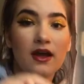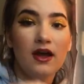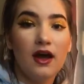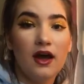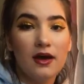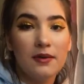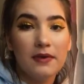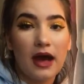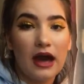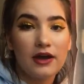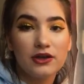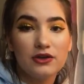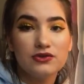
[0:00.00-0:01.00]

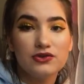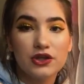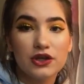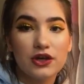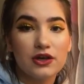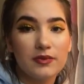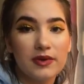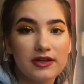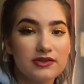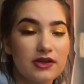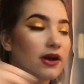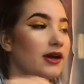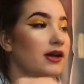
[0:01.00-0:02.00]
How you secure wigs?
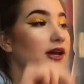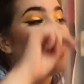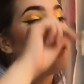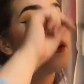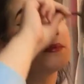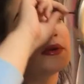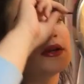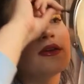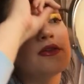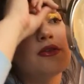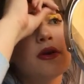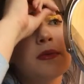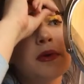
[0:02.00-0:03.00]
Okay, yeah, I'm gonna
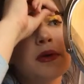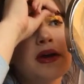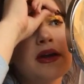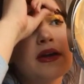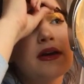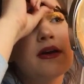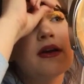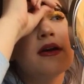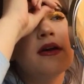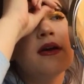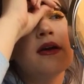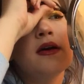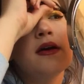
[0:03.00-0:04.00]
throw my wig in
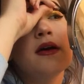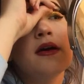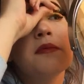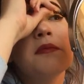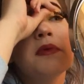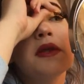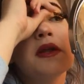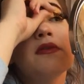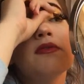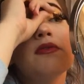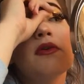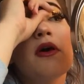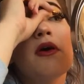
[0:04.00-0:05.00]
a minute,
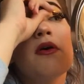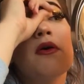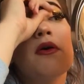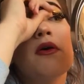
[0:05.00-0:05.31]
so